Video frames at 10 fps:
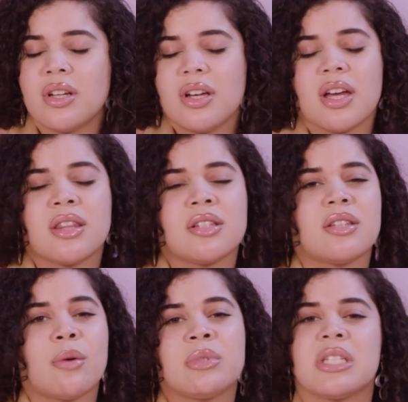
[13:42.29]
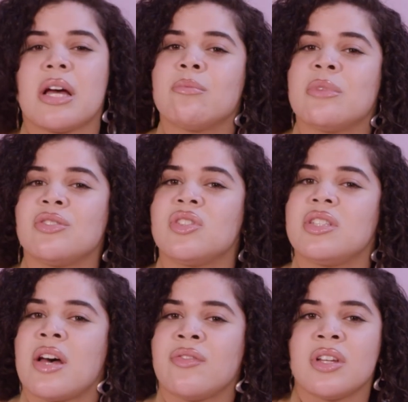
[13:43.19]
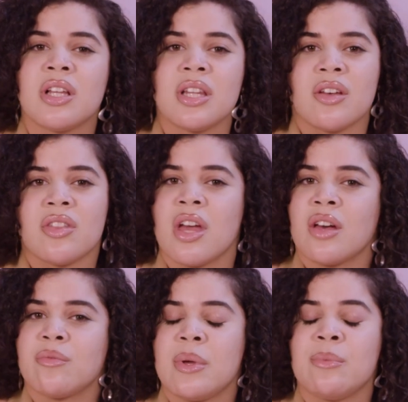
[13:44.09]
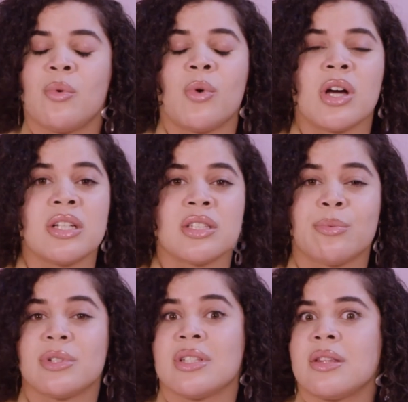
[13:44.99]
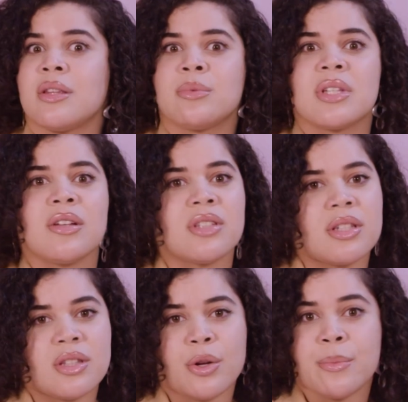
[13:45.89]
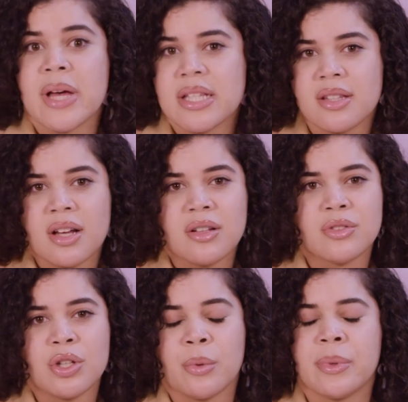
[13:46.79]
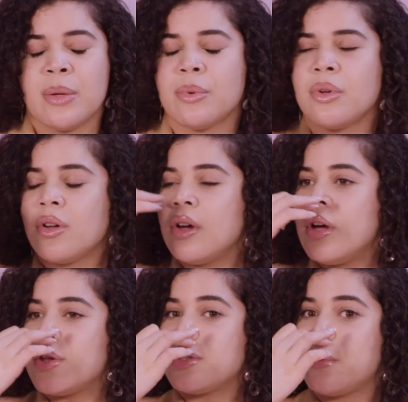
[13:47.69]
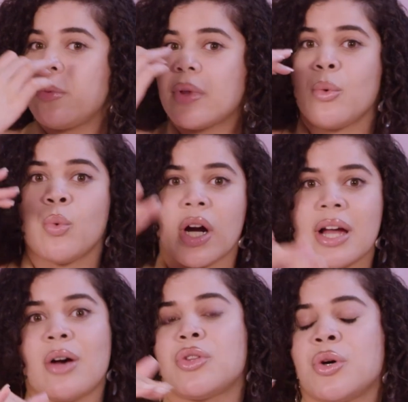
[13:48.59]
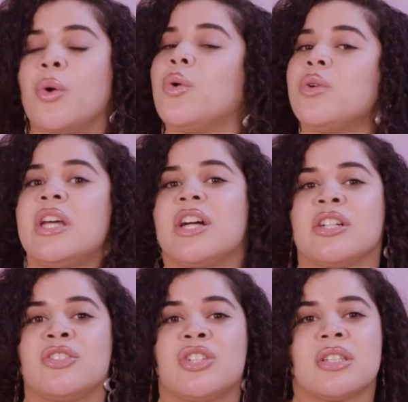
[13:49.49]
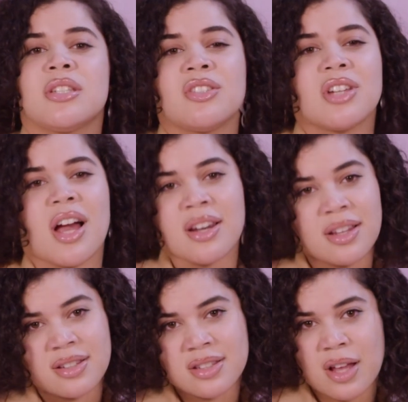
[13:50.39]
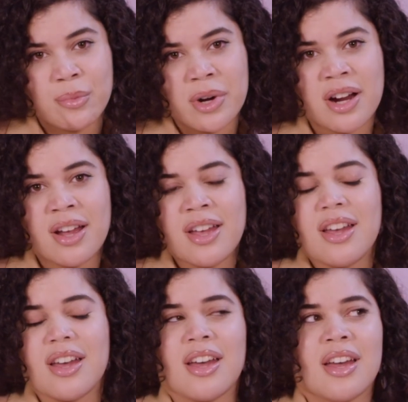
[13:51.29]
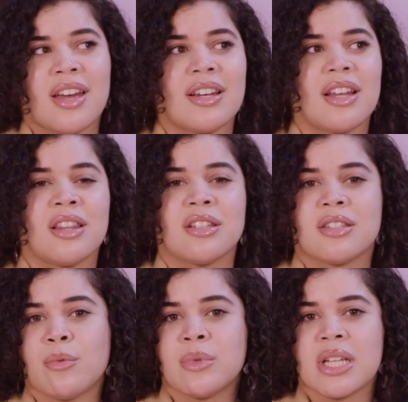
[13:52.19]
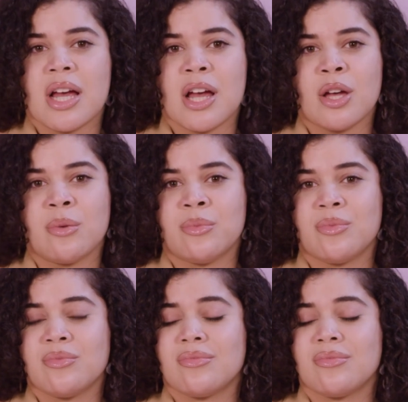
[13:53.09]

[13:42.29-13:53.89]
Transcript: In the summertime, there's definitely a thing of people wanting to present themselves as their best selves. There's people that work out the whole year just to shine in the summer. And in the summertime,